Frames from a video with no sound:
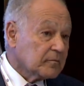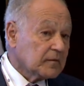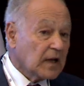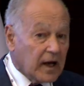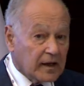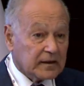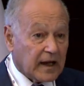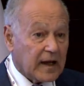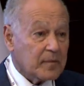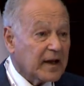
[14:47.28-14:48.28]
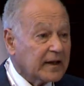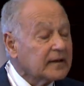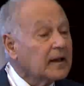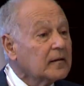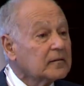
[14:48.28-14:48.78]
Is the world
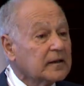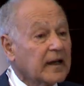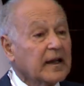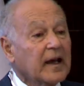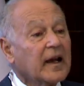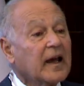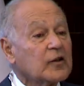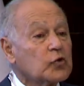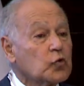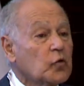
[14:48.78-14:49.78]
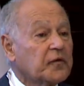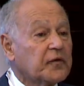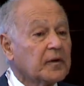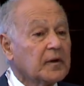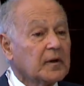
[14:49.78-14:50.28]
is
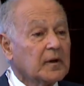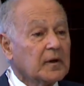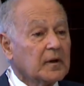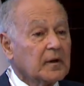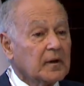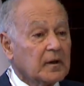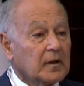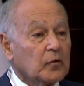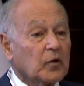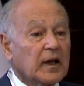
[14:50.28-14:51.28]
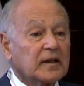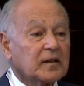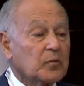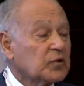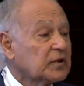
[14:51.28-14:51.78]
our world is
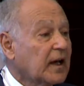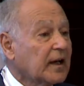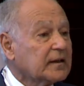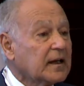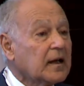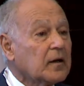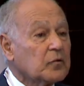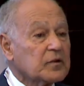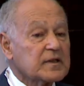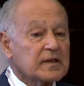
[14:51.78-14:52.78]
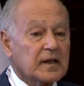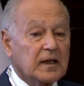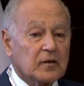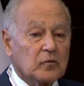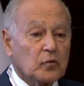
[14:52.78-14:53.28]
similar to that one? Can we see
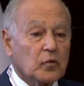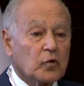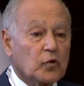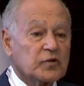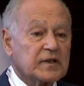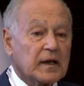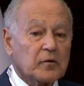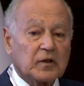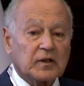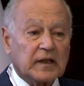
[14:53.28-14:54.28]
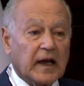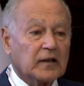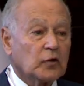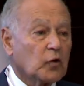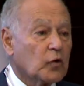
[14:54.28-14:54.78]
the US and China and
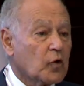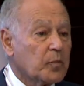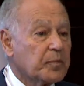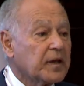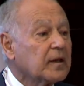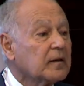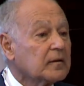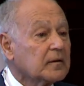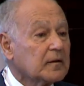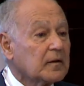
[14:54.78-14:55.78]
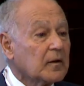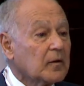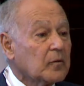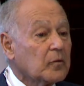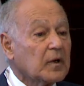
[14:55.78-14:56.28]
Russia and the UN
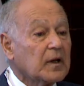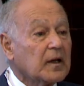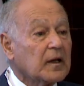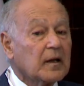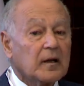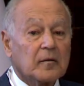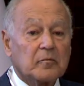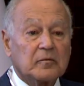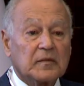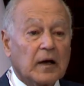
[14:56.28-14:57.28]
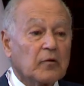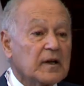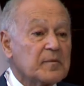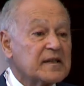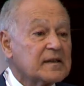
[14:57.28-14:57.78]
and
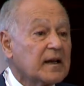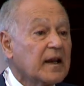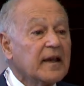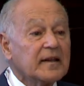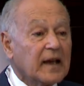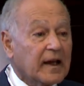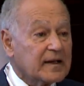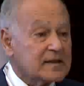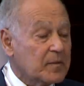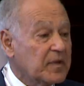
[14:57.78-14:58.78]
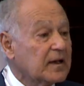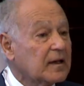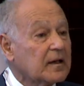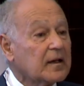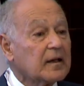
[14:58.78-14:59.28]

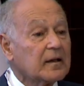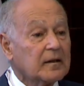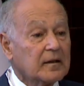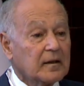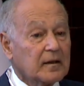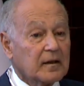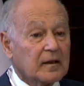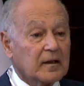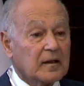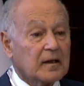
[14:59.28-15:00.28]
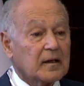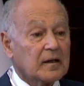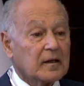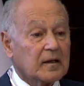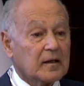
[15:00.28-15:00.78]
India, for instance,
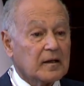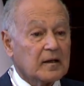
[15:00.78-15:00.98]
and